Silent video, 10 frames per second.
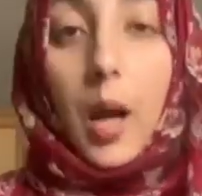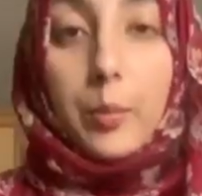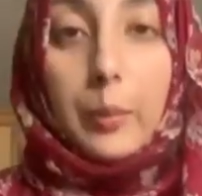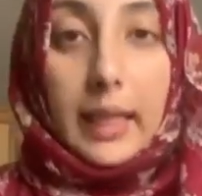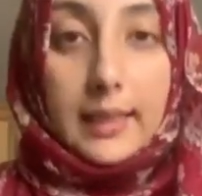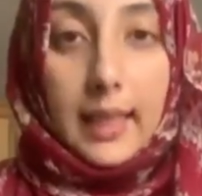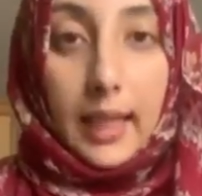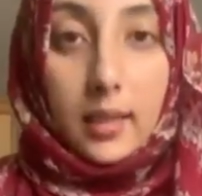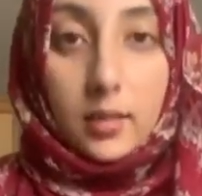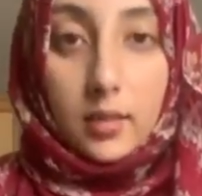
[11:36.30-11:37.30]
mix it
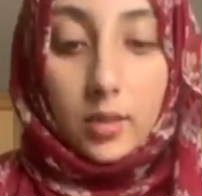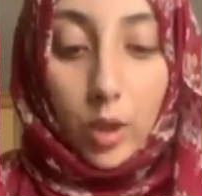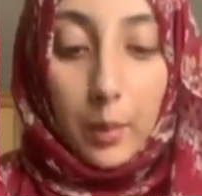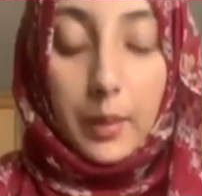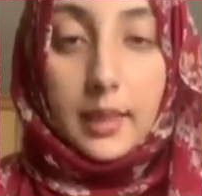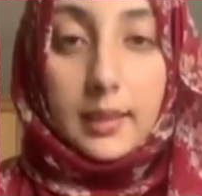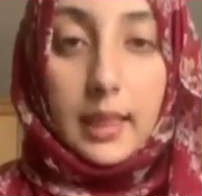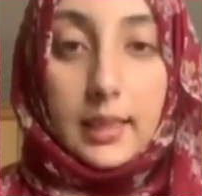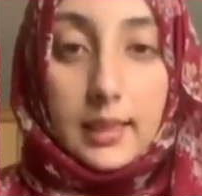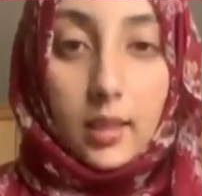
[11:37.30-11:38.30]
in. So I mix
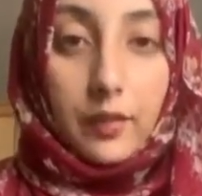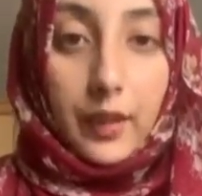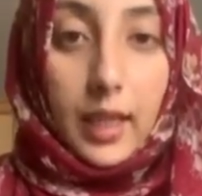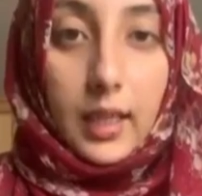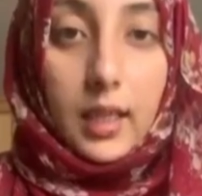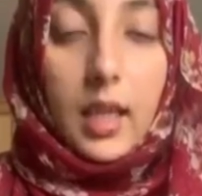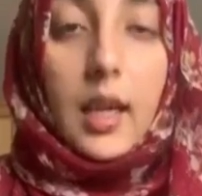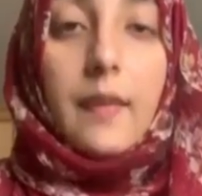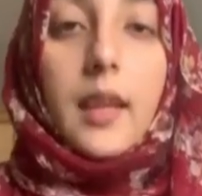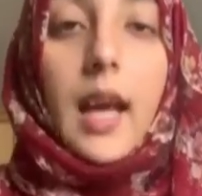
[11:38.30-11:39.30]
this stuff in,
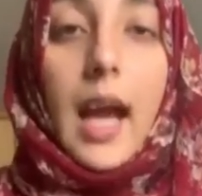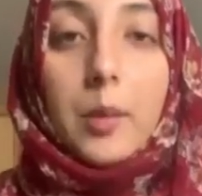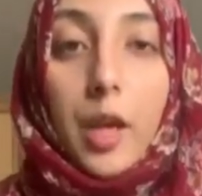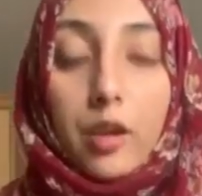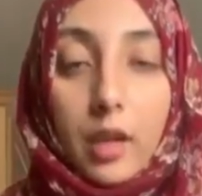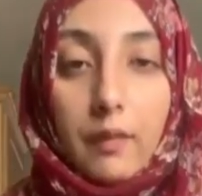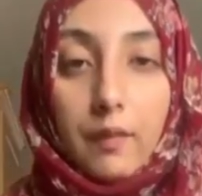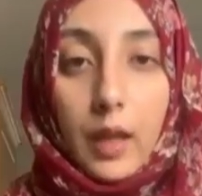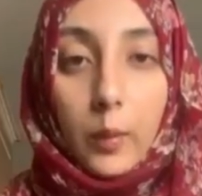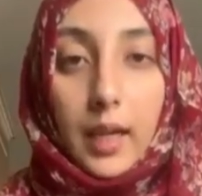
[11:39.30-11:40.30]
then I add my gram
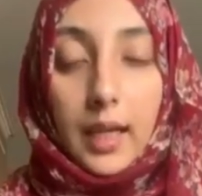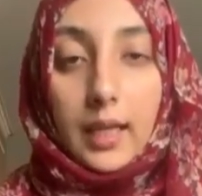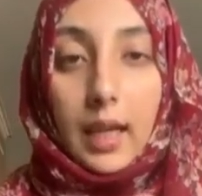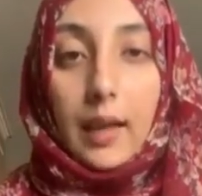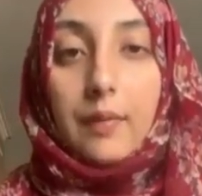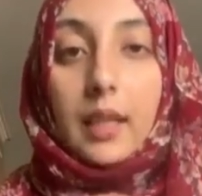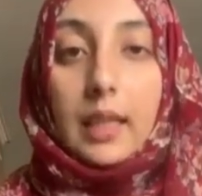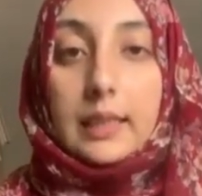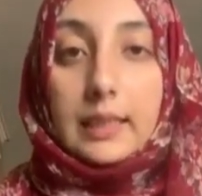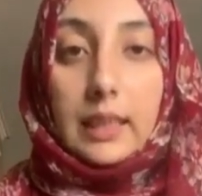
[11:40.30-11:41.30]
flour in, and then I
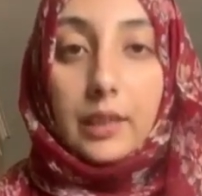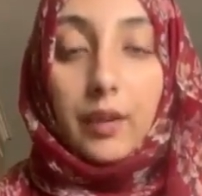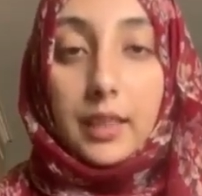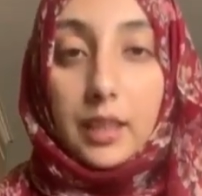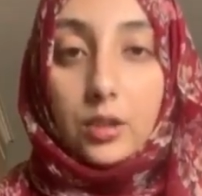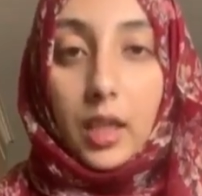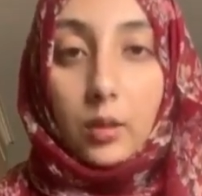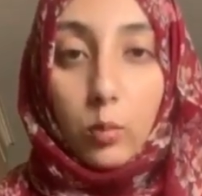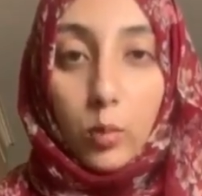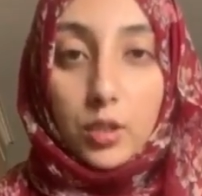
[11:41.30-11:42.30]
see if I need to
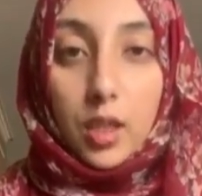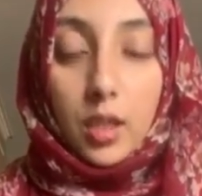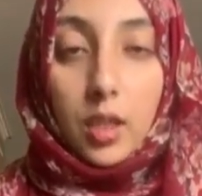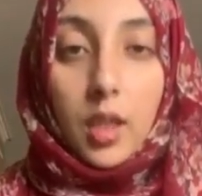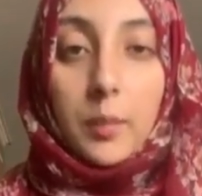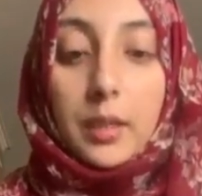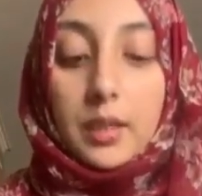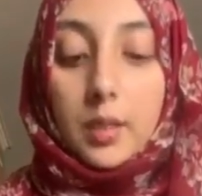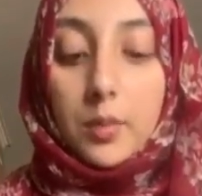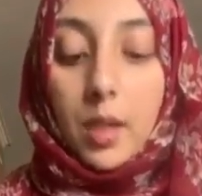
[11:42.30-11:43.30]
add water,
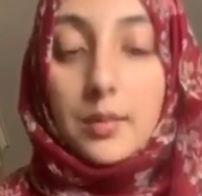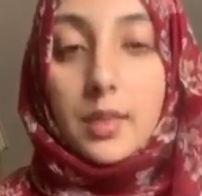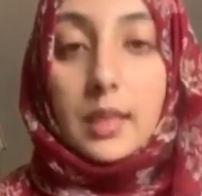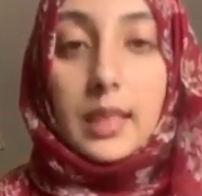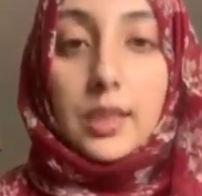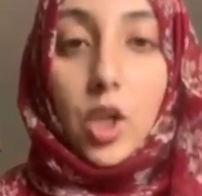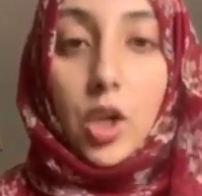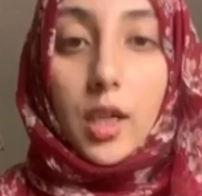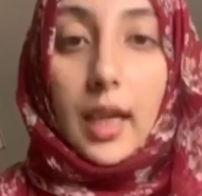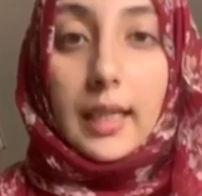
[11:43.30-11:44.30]
because sometimes this
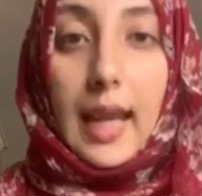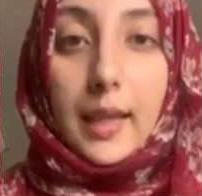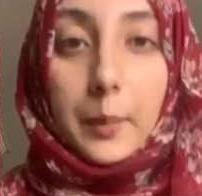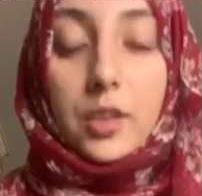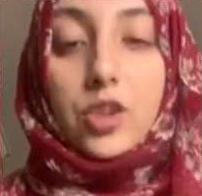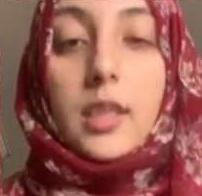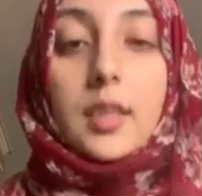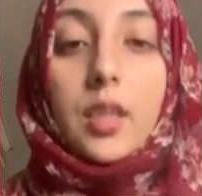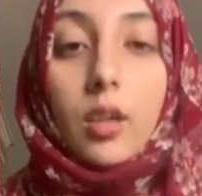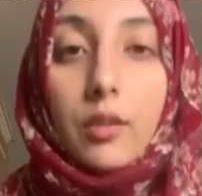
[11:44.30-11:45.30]
yogurt and egg mixture is
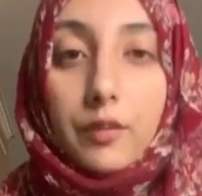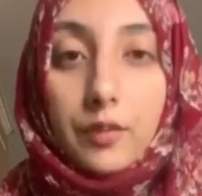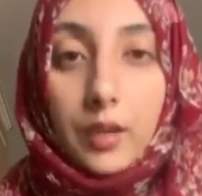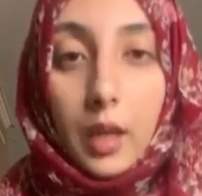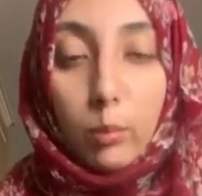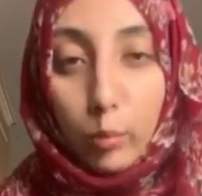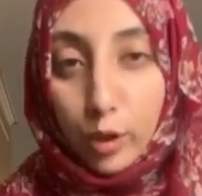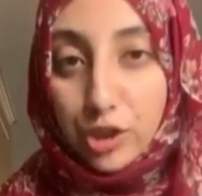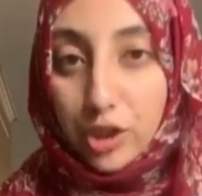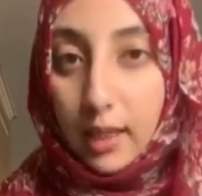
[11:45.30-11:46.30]
enough
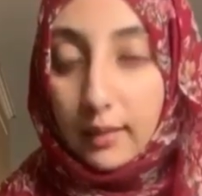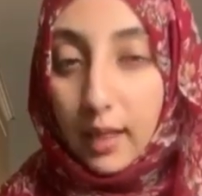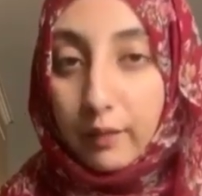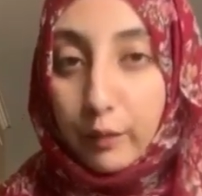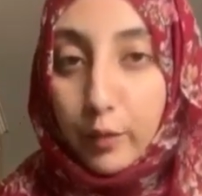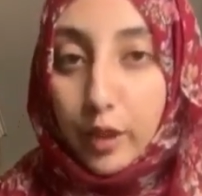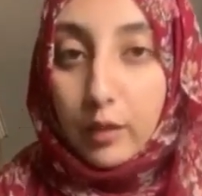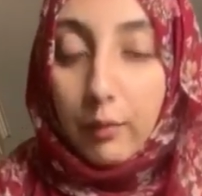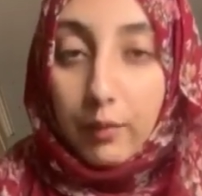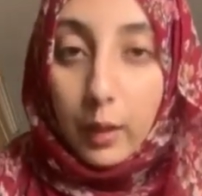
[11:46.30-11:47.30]
moisture in there for the
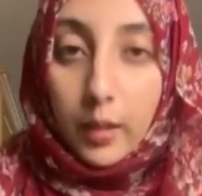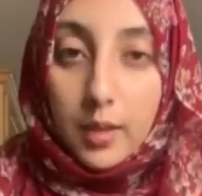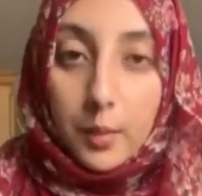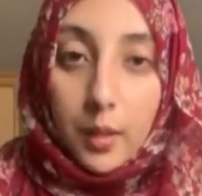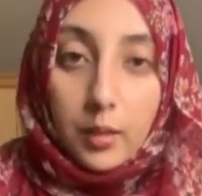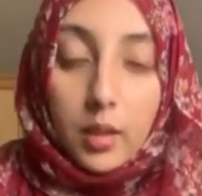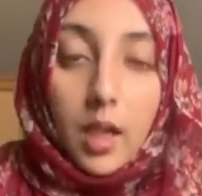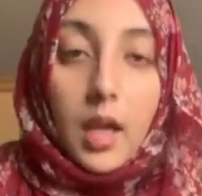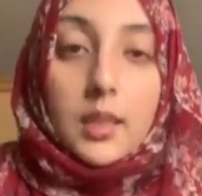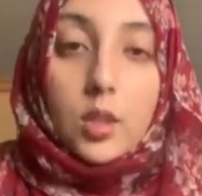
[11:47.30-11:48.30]
gram flour as well.
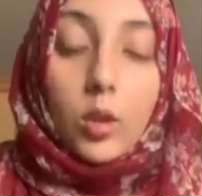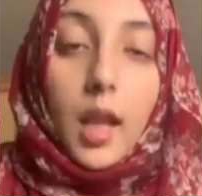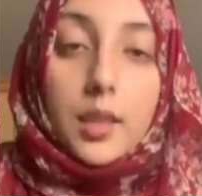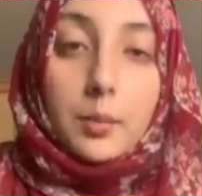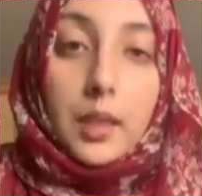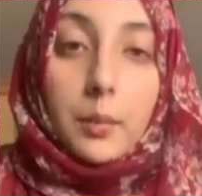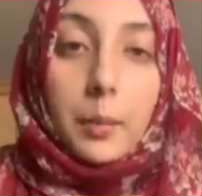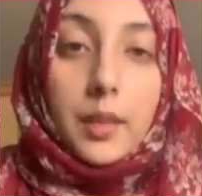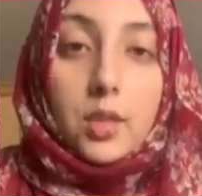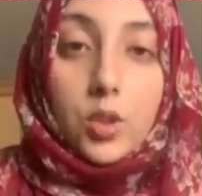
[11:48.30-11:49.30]
I don't like to make my
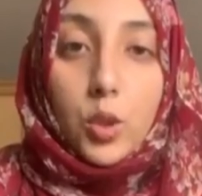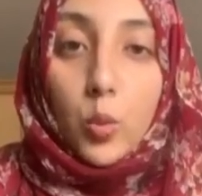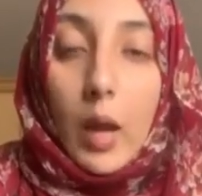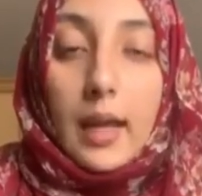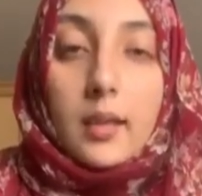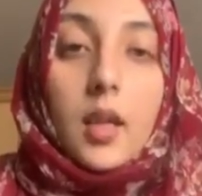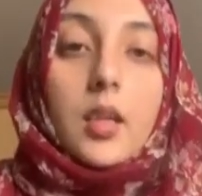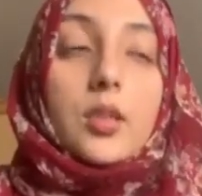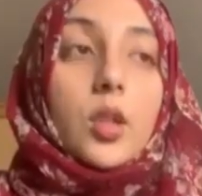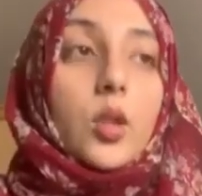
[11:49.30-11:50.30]
batter too wet.
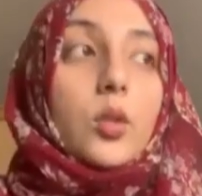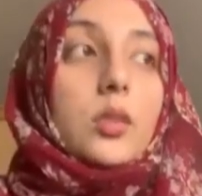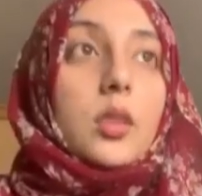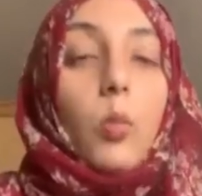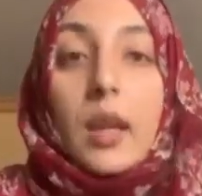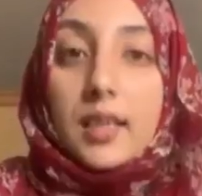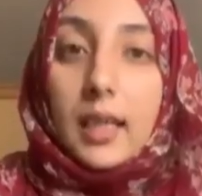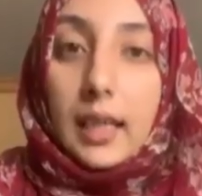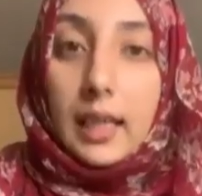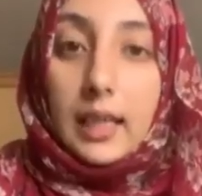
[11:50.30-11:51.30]
So the wetter
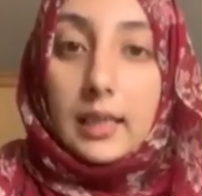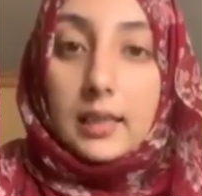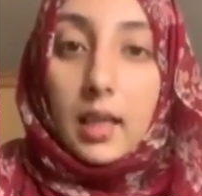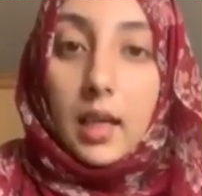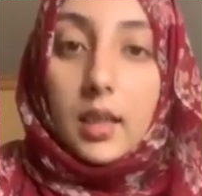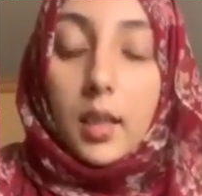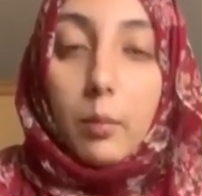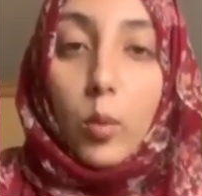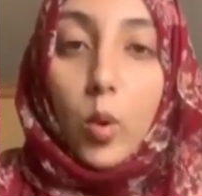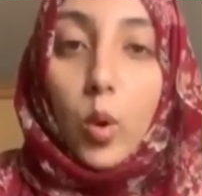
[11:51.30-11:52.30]
it is, the
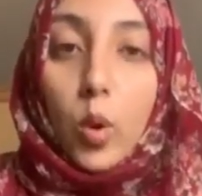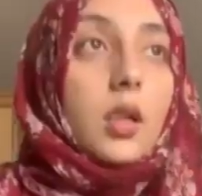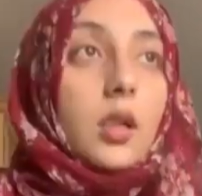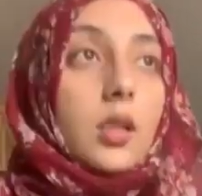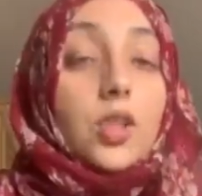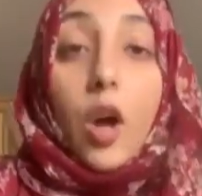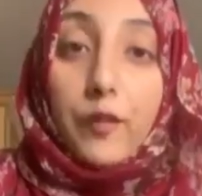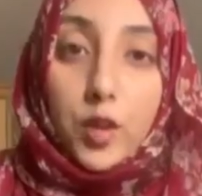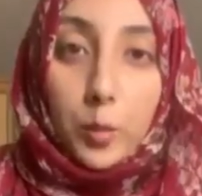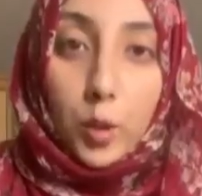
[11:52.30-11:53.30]
more
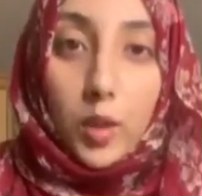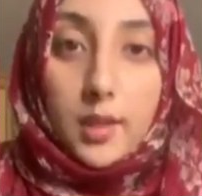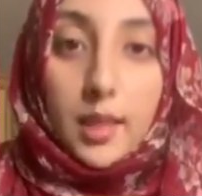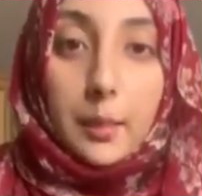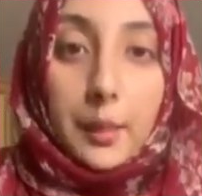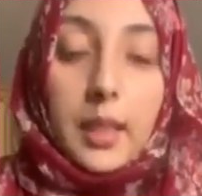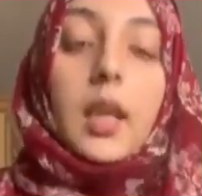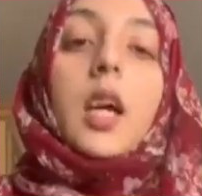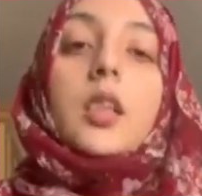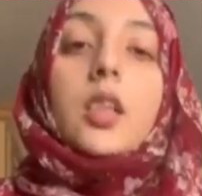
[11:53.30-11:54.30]
soft your pakoras are going to be.
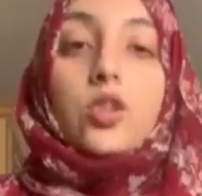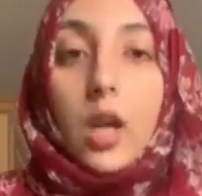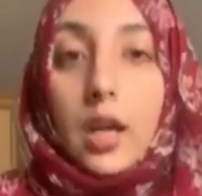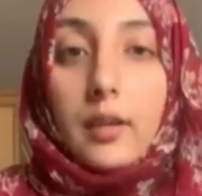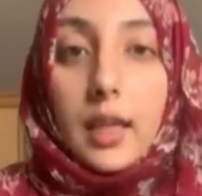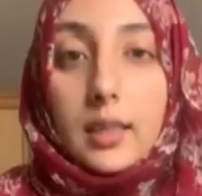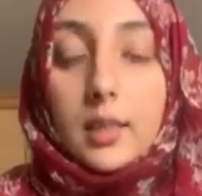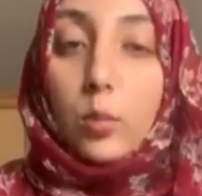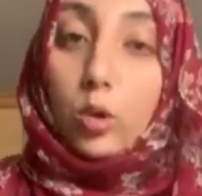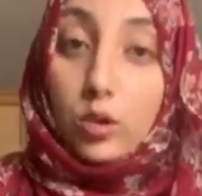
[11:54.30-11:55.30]
The drier it is,
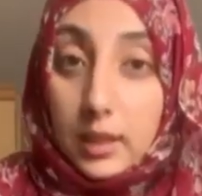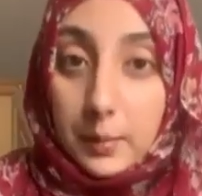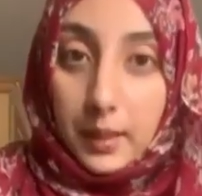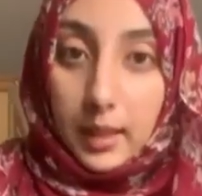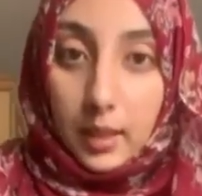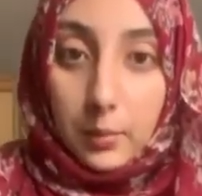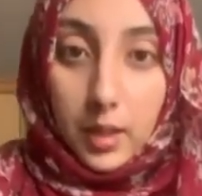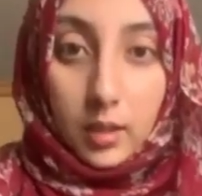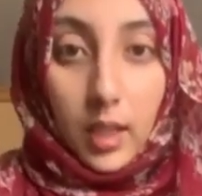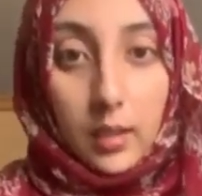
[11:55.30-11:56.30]
the more crispy they're going to be,
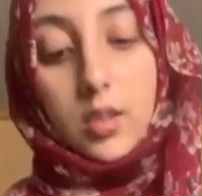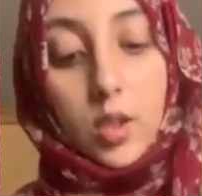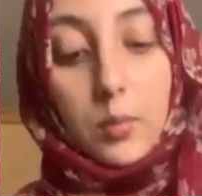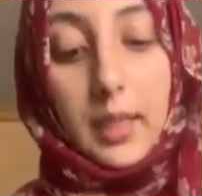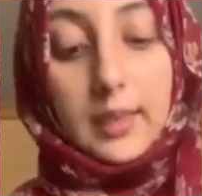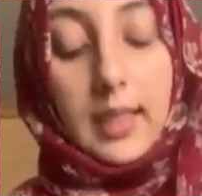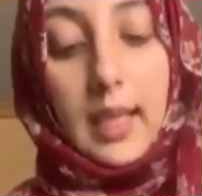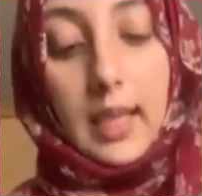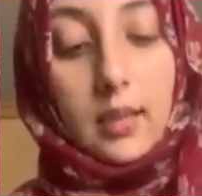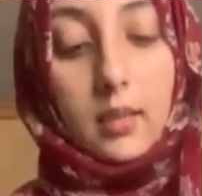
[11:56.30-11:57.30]
okay? So mix
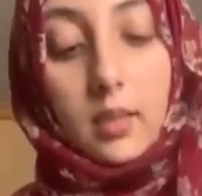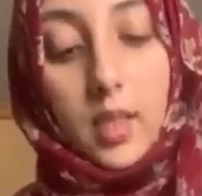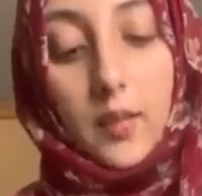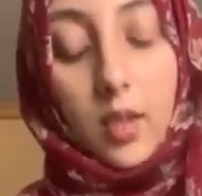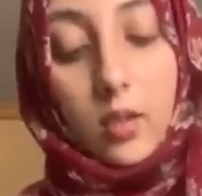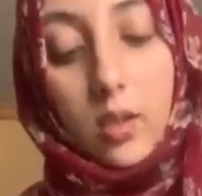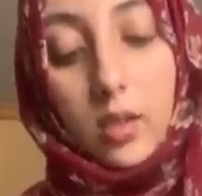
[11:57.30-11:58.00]
that in, give it a good